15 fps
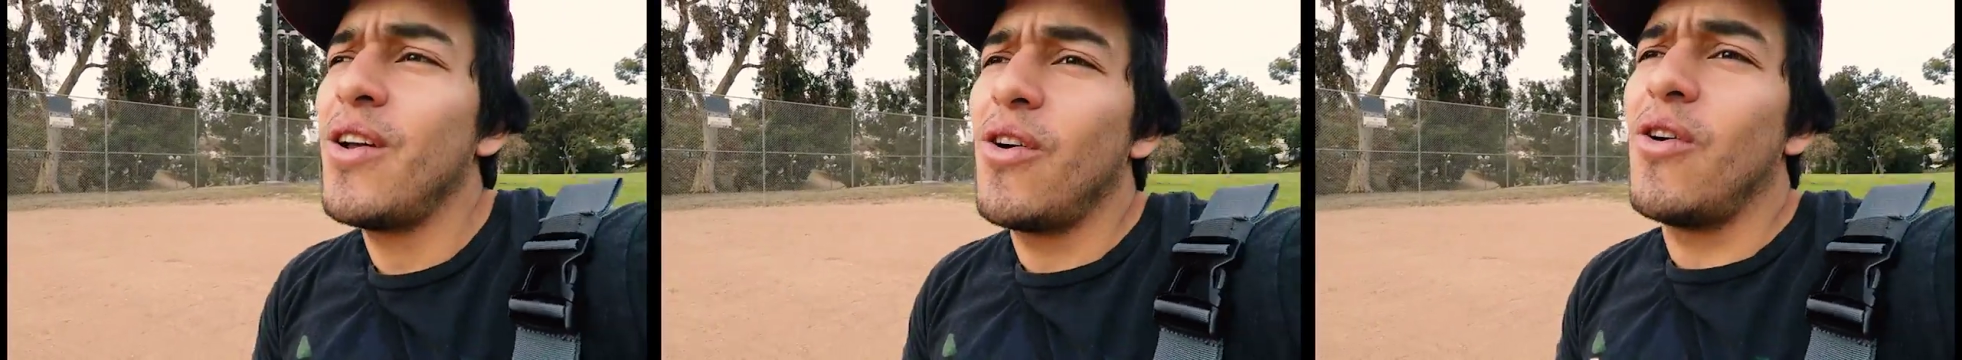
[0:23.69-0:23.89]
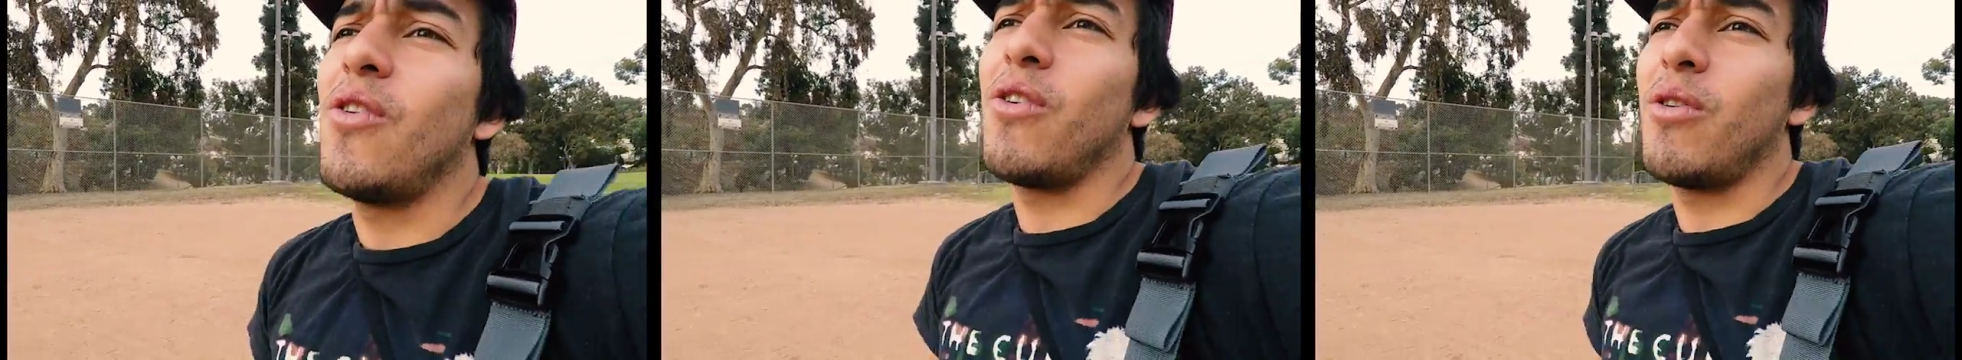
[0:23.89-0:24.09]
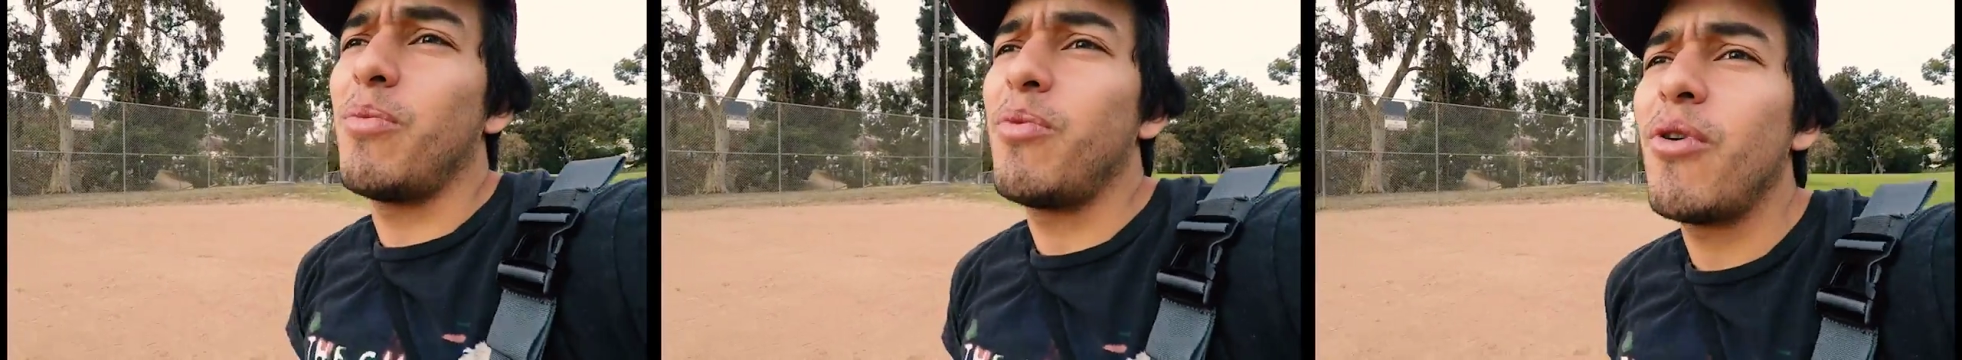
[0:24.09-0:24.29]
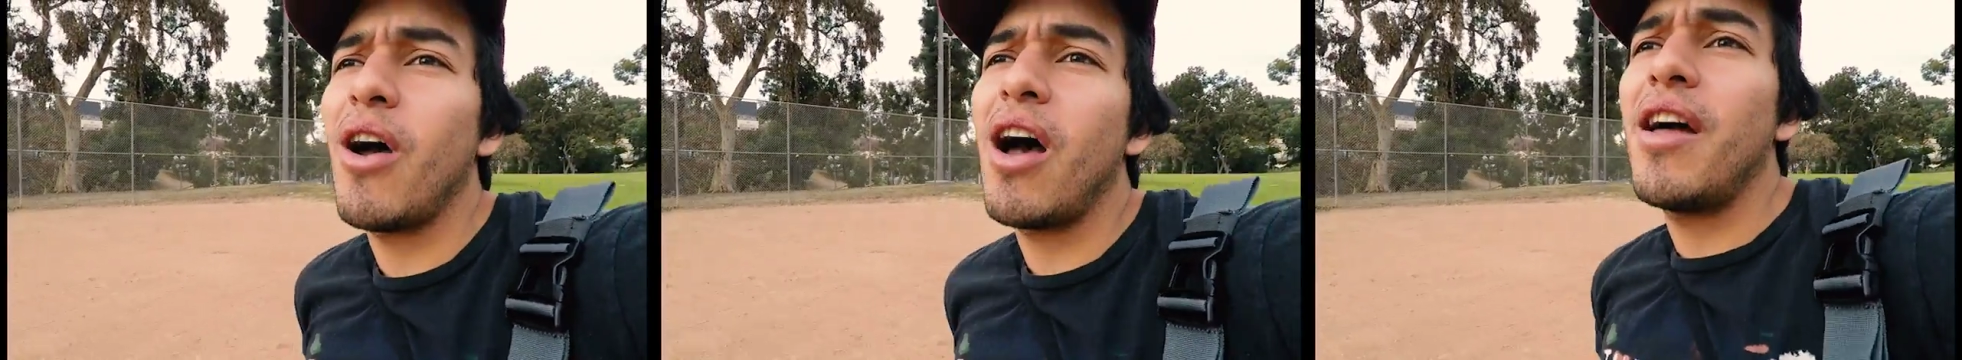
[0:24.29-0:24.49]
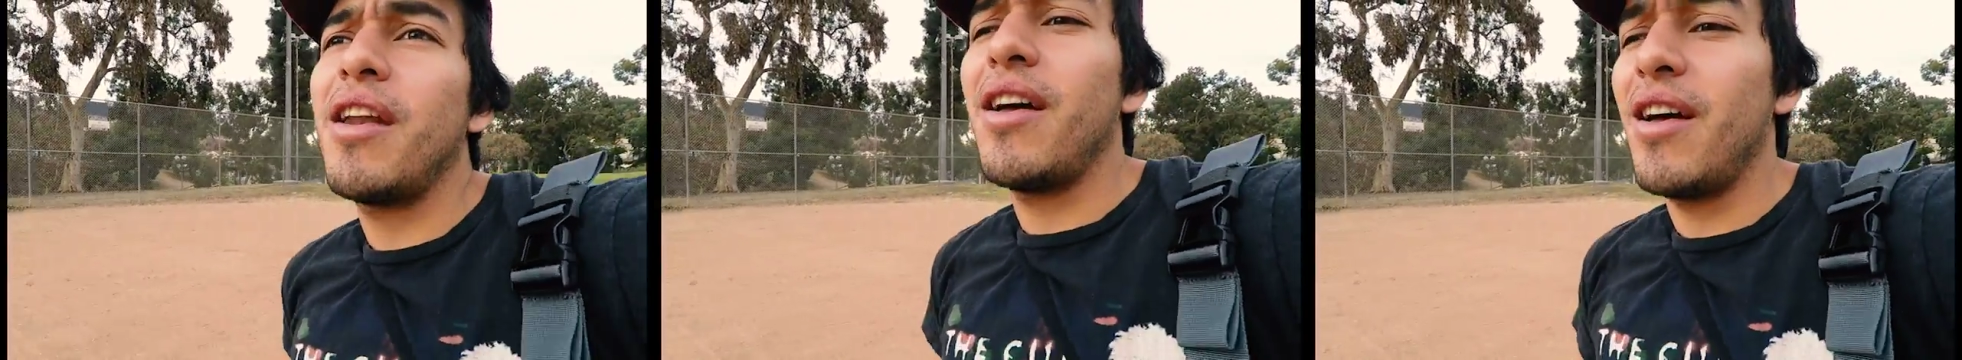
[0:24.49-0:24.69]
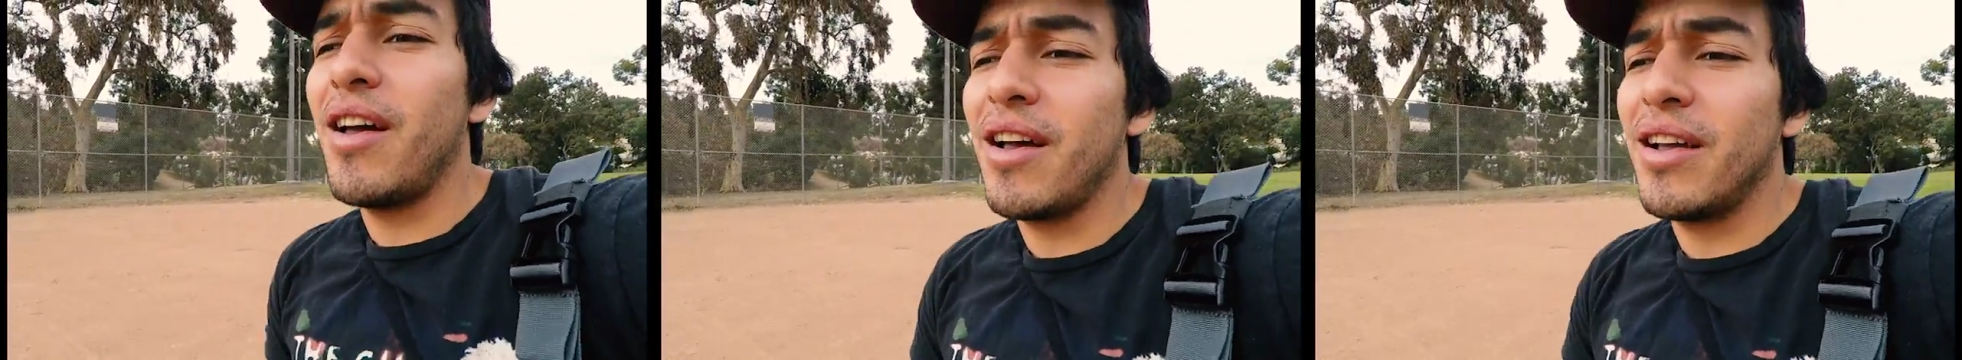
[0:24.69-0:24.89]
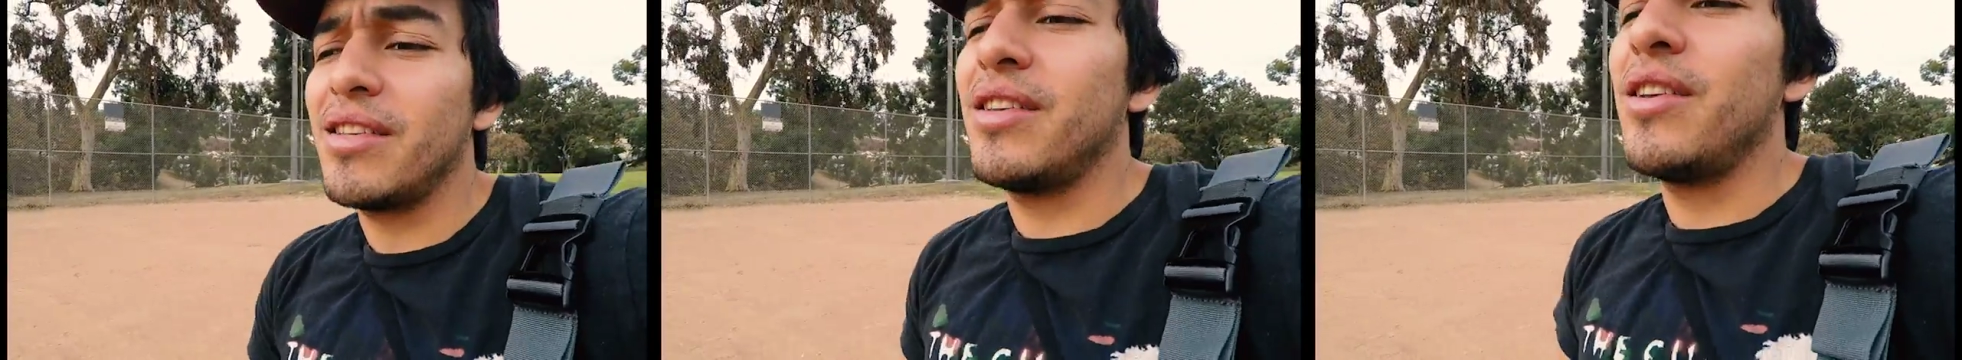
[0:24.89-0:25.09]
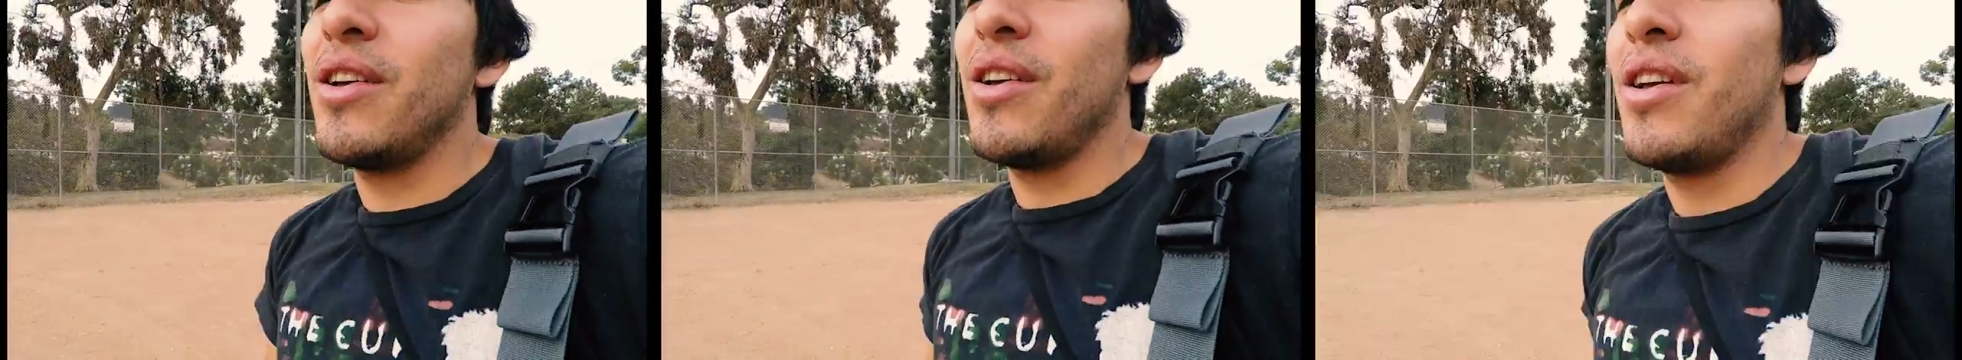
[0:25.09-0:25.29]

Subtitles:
or product,